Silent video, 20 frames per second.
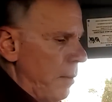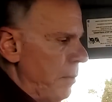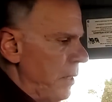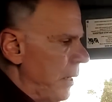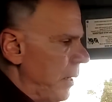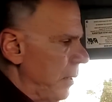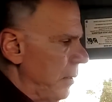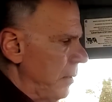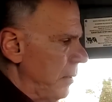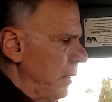
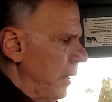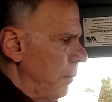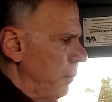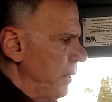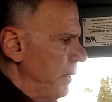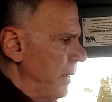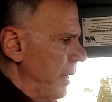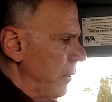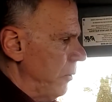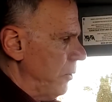Lebanon to get
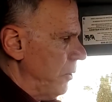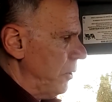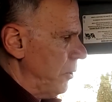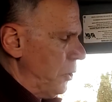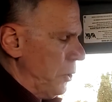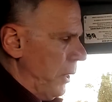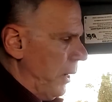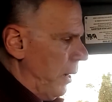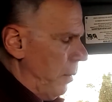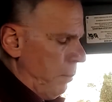me down to
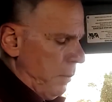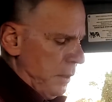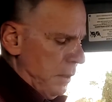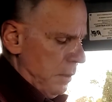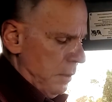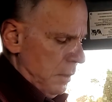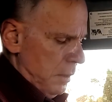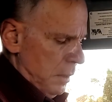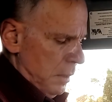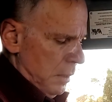
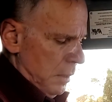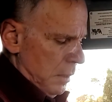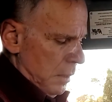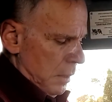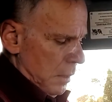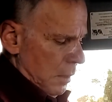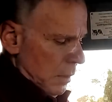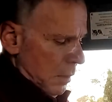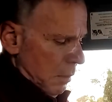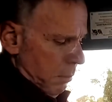Joplin,
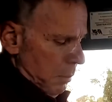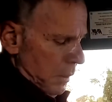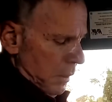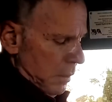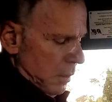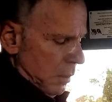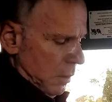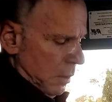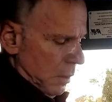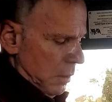
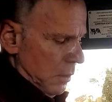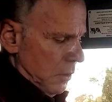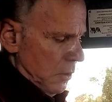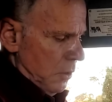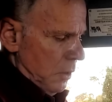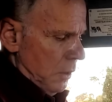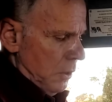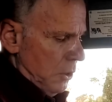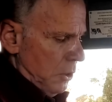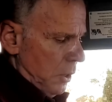
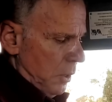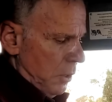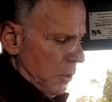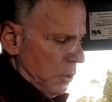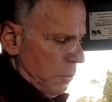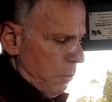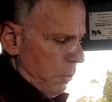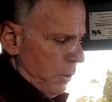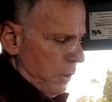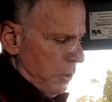because the
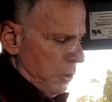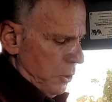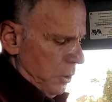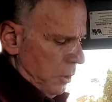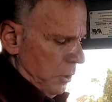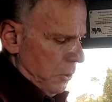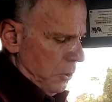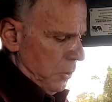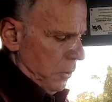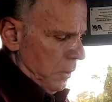charge point
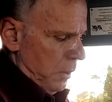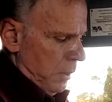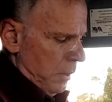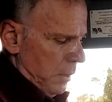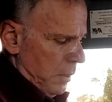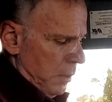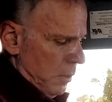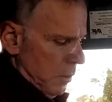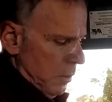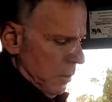charger
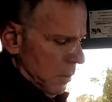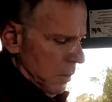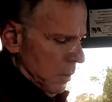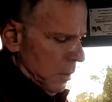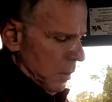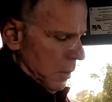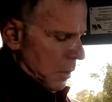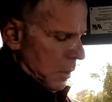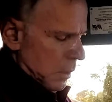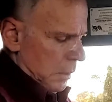there
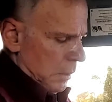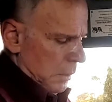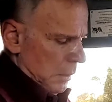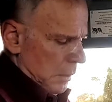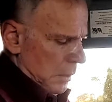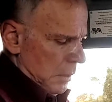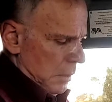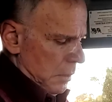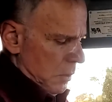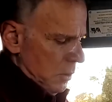
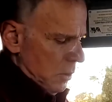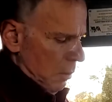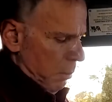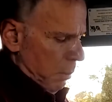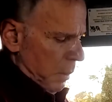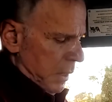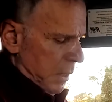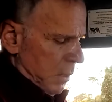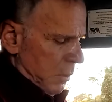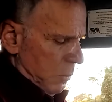is
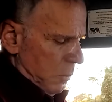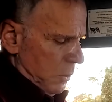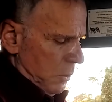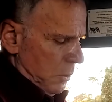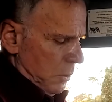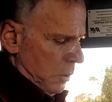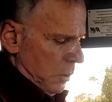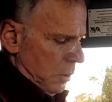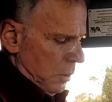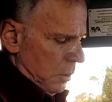about
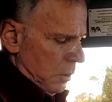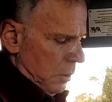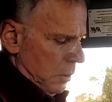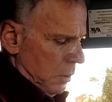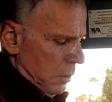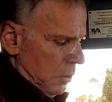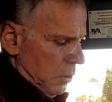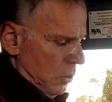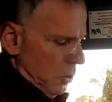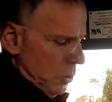
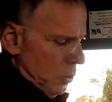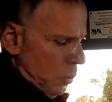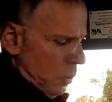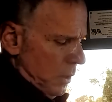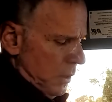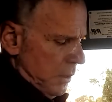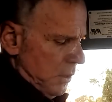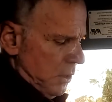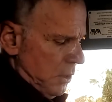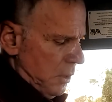
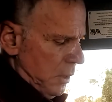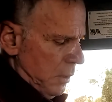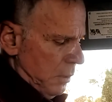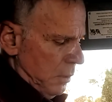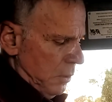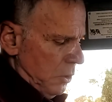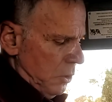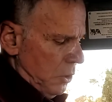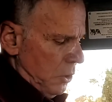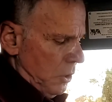20
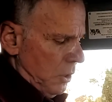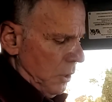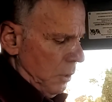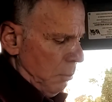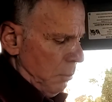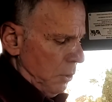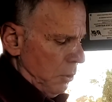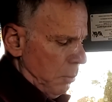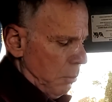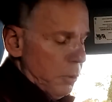cents
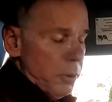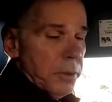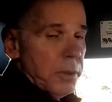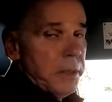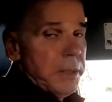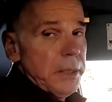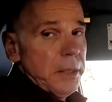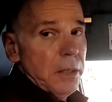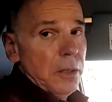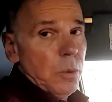cheaper
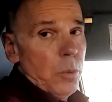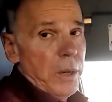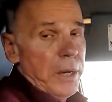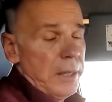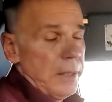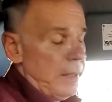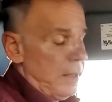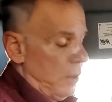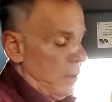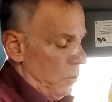per
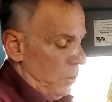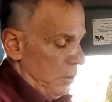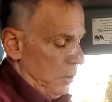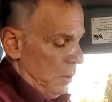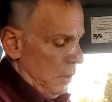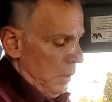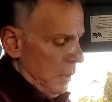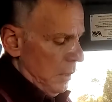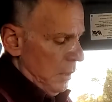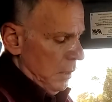kilowatt hour.
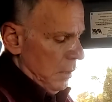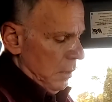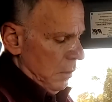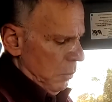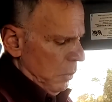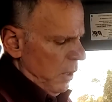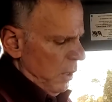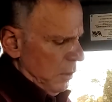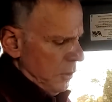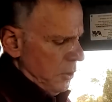
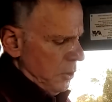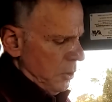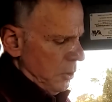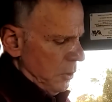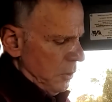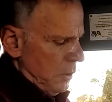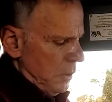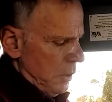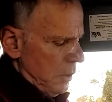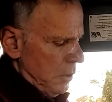Well, it's
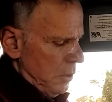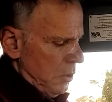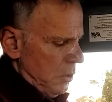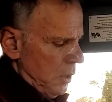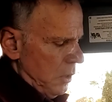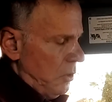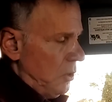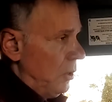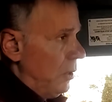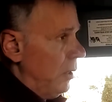13
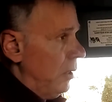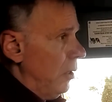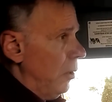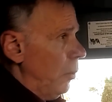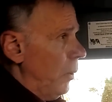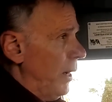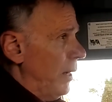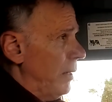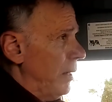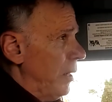cents a
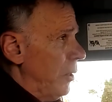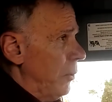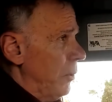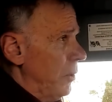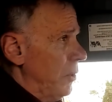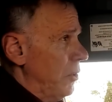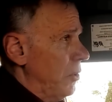kilowatt hour.